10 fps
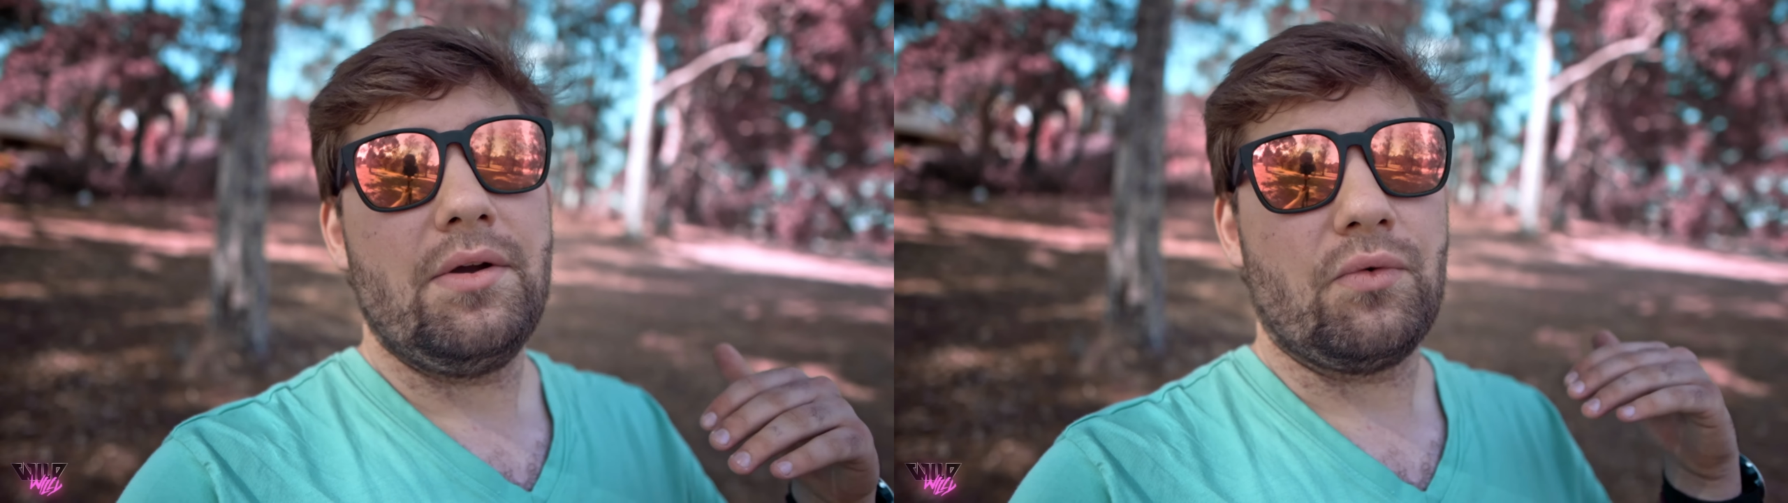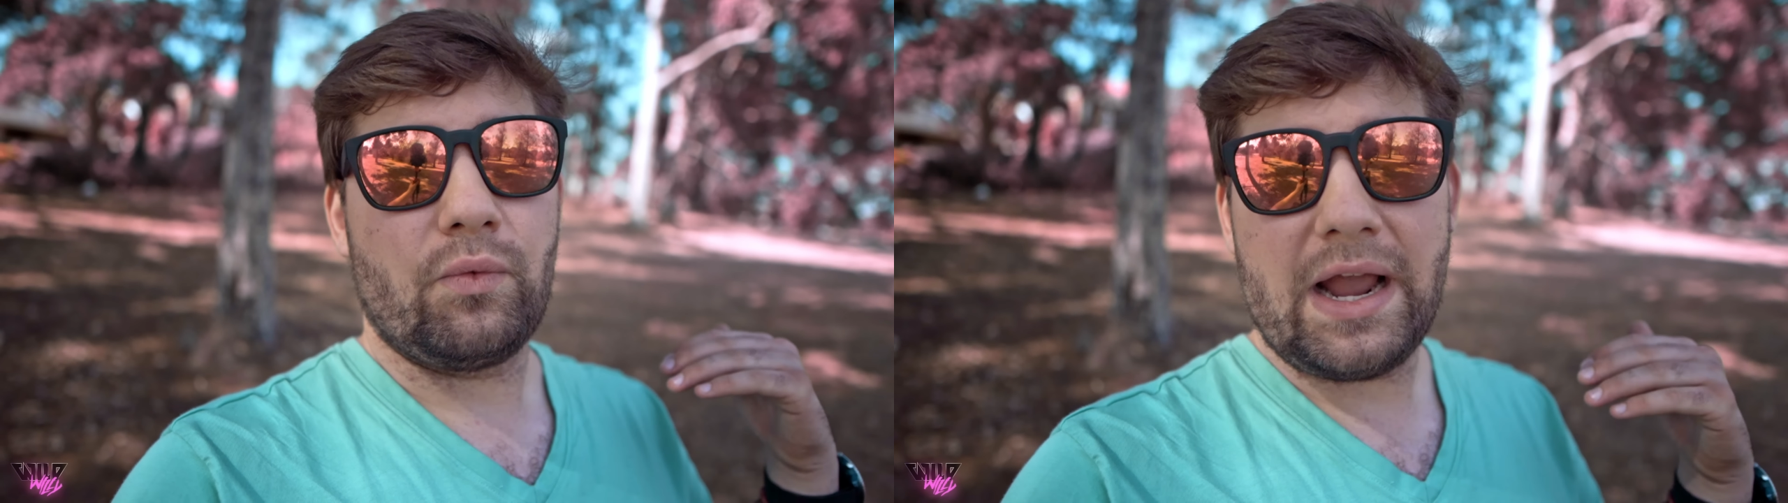
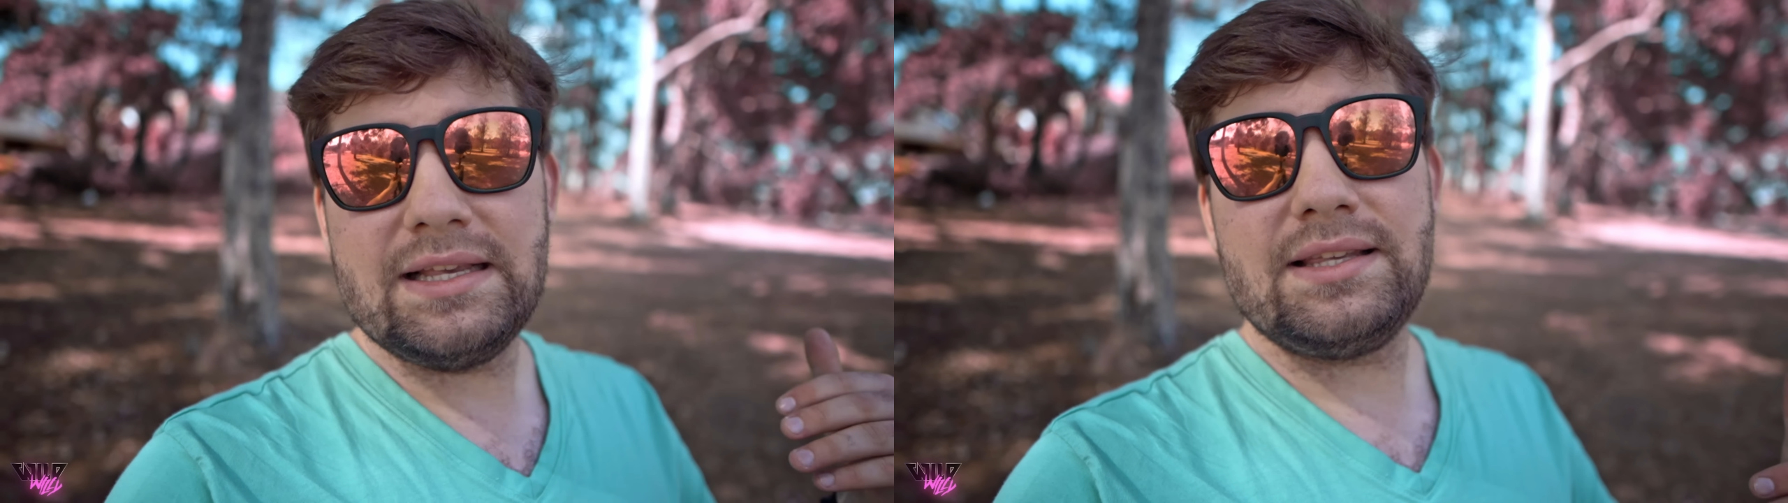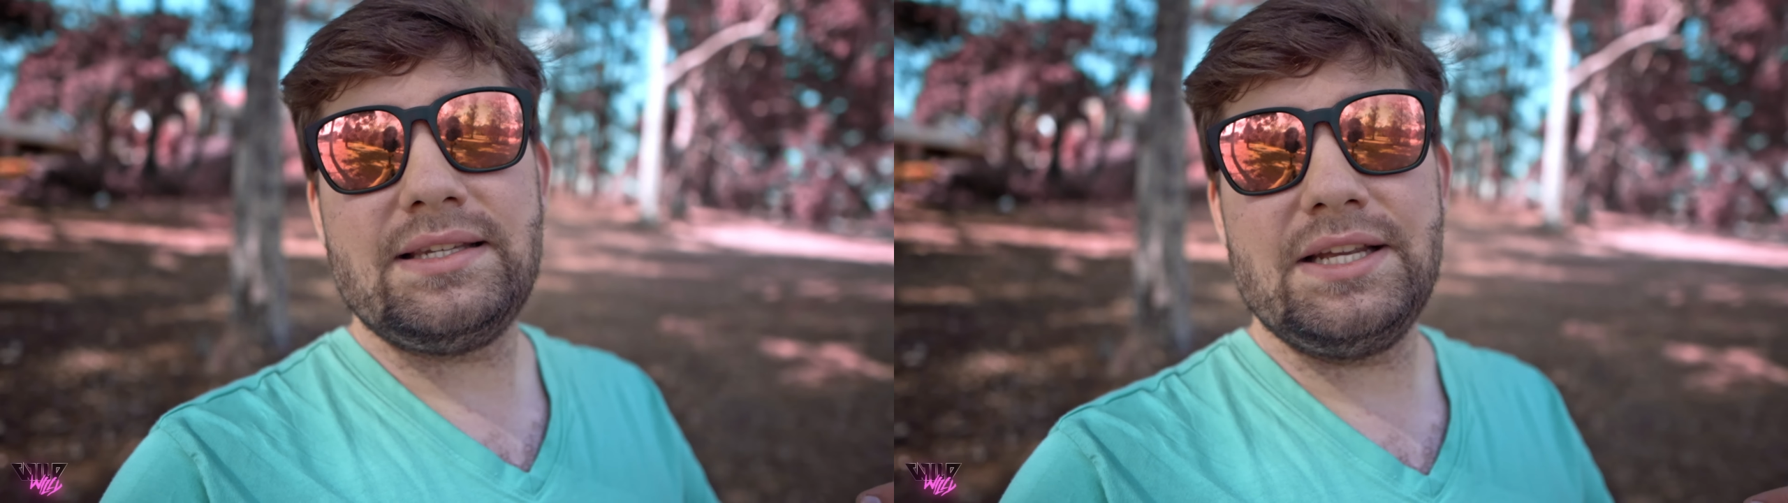
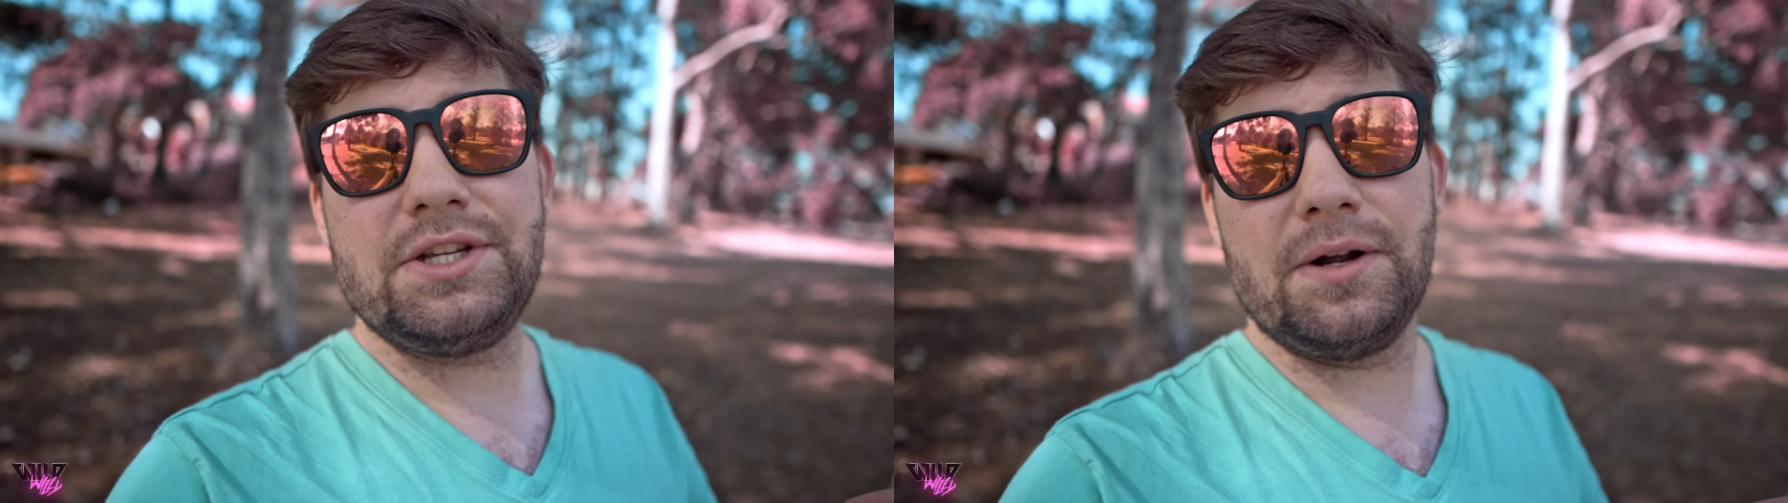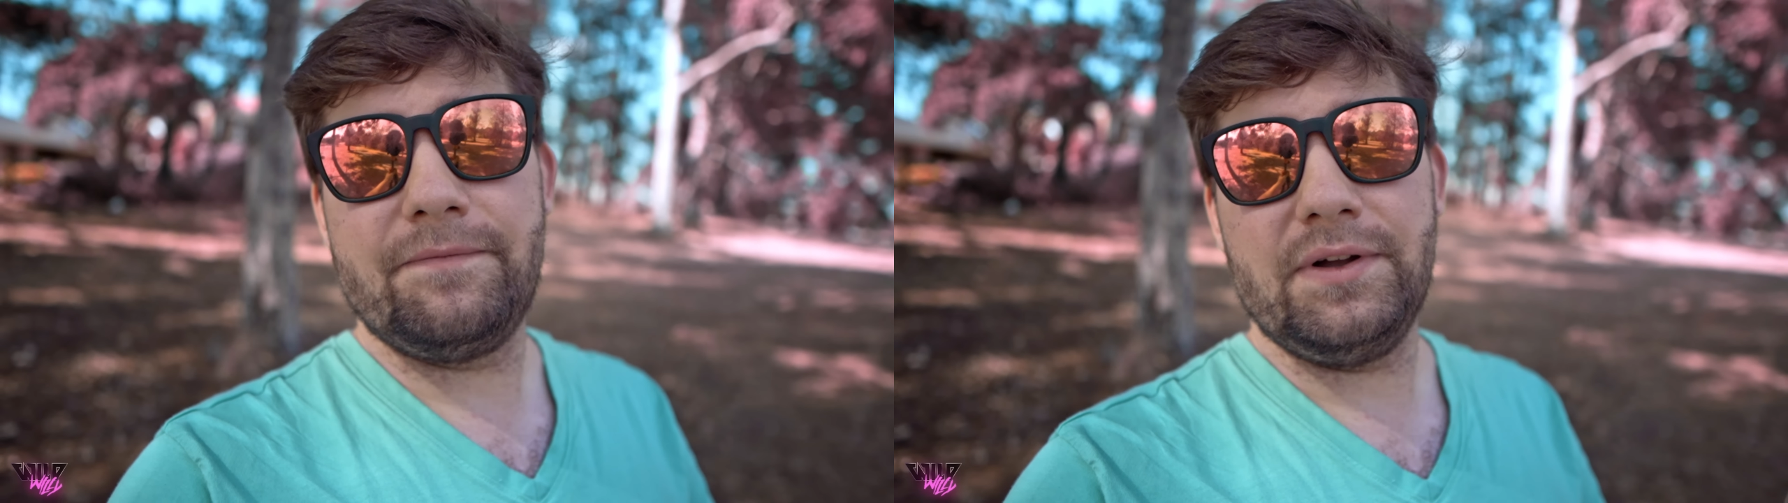raise the D
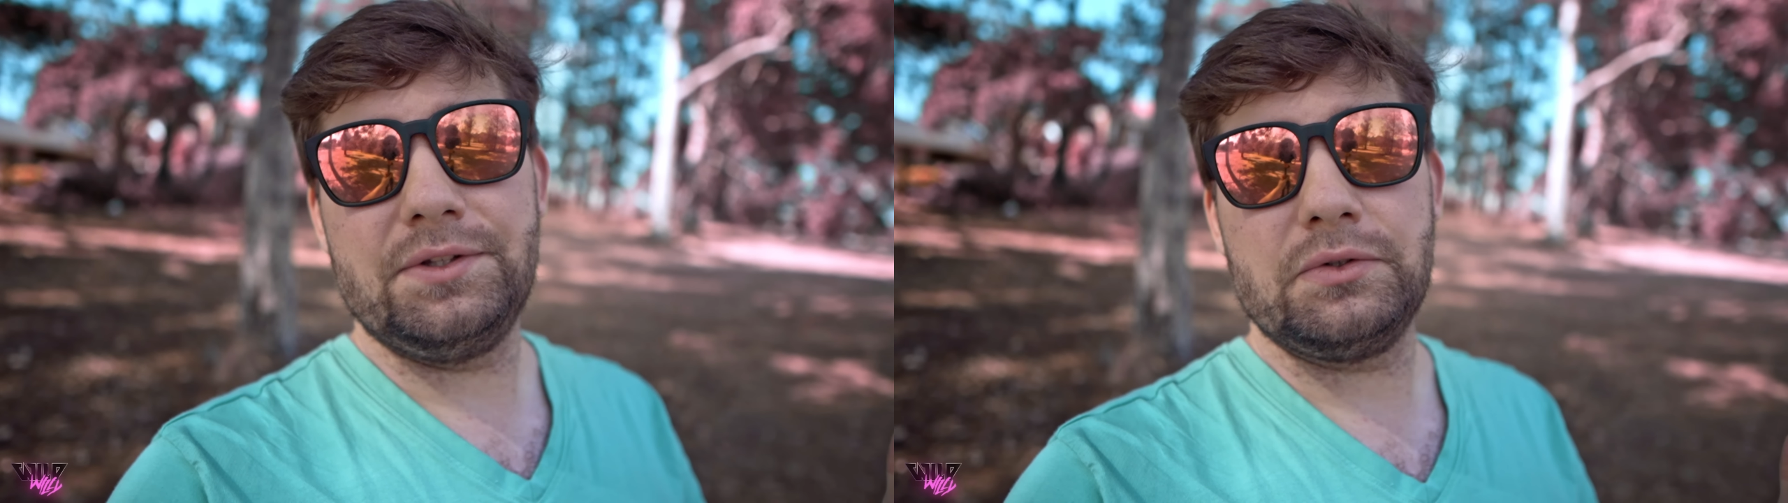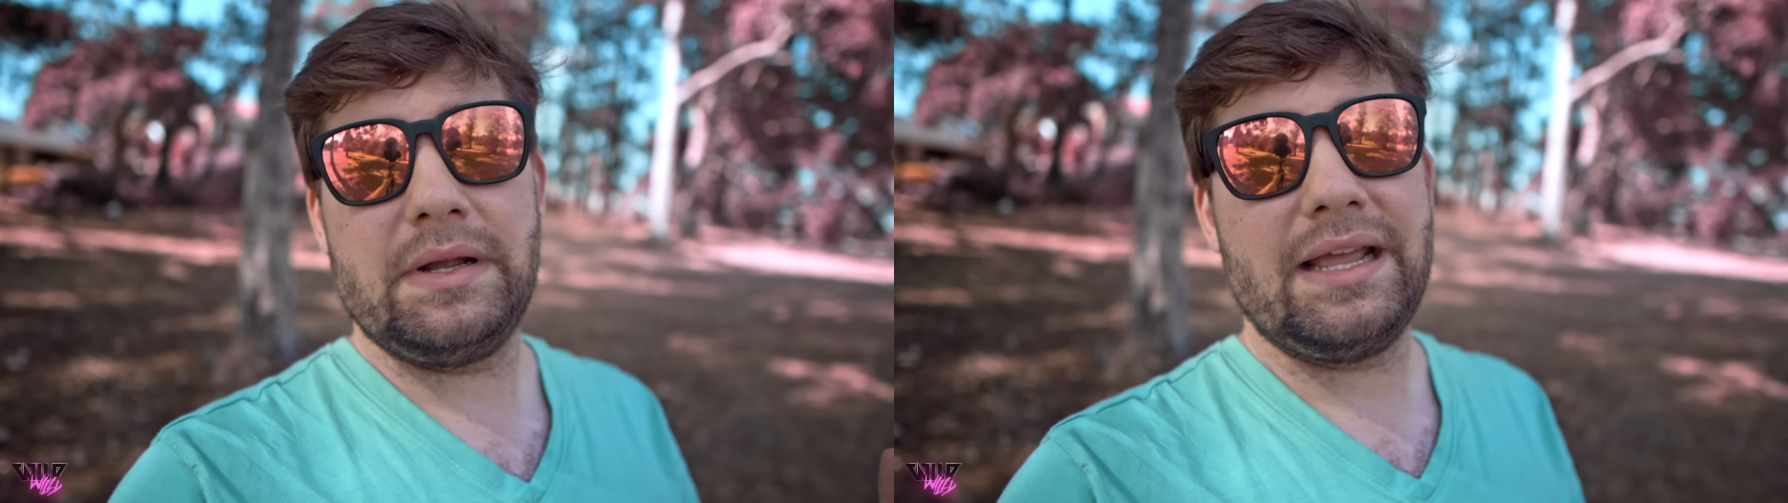term
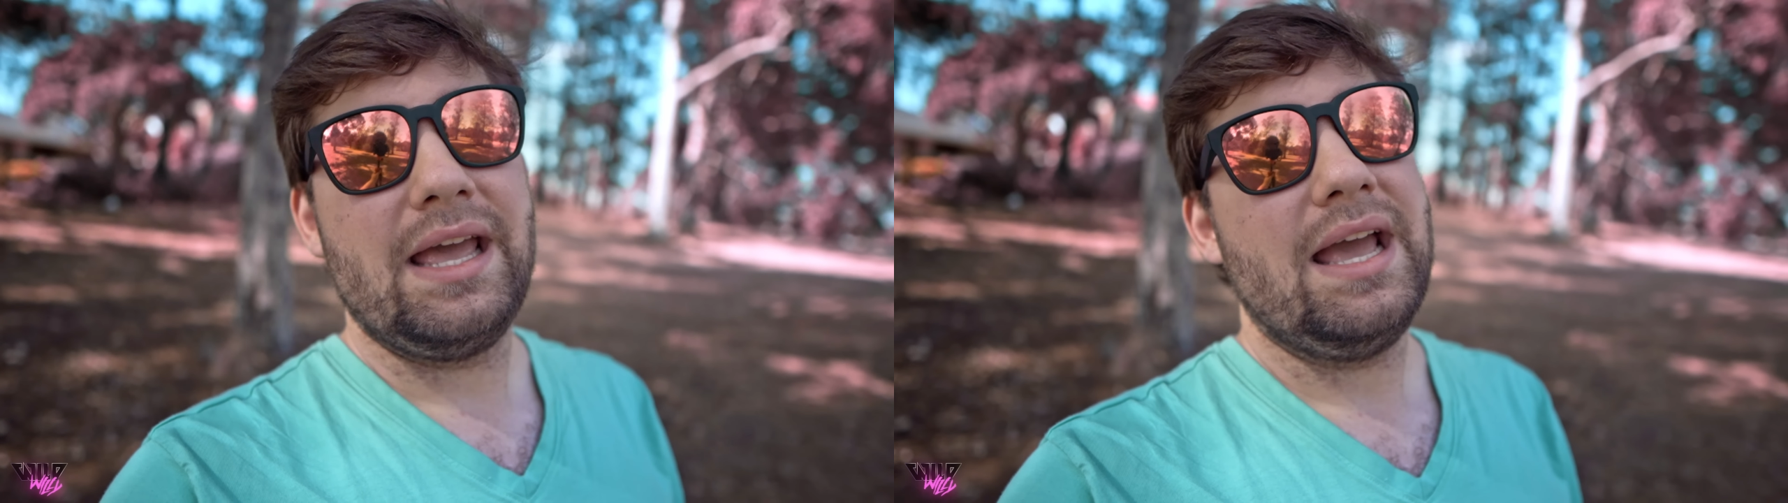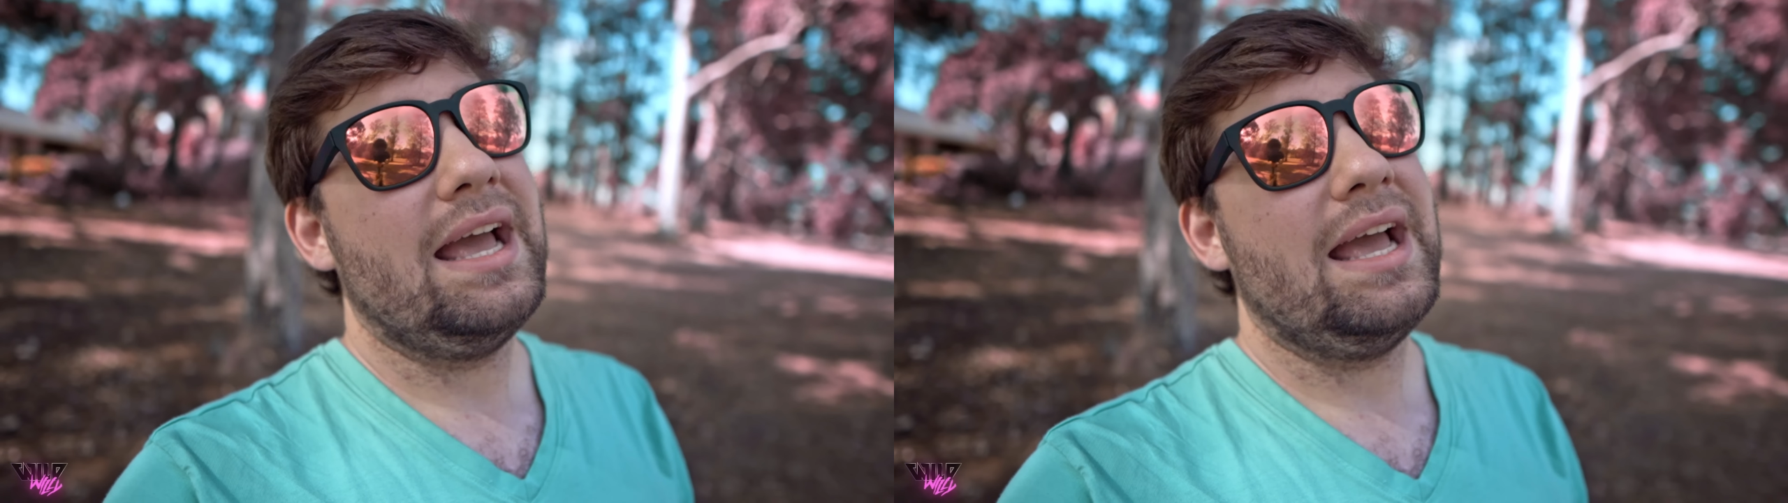filtering.